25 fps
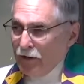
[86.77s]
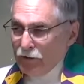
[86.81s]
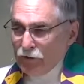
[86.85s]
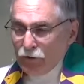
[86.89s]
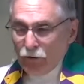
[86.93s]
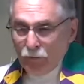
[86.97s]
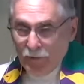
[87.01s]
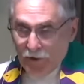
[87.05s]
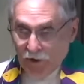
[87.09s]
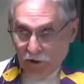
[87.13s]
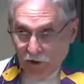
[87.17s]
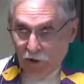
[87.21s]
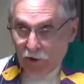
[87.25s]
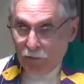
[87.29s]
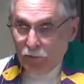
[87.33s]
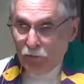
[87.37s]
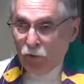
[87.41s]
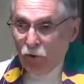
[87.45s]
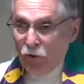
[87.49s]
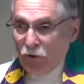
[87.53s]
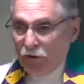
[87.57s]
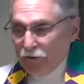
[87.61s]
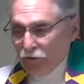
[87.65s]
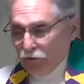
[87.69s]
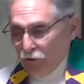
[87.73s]
to be
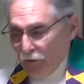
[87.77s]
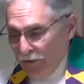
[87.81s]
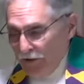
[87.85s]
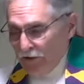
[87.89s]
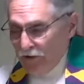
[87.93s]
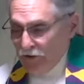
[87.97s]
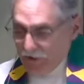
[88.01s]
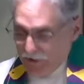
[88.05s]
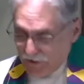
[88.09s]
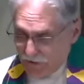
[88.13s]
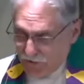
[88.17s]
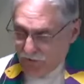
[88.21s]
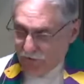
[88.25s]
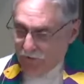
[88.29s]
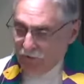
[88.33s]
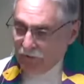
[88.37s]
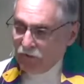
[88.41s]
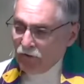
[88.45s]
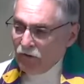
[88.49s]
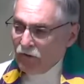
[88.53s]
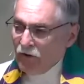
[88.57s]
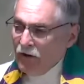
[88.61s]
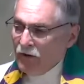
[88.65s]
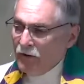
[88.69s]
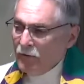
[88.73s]
humble, and to be
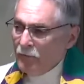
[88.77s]
generous.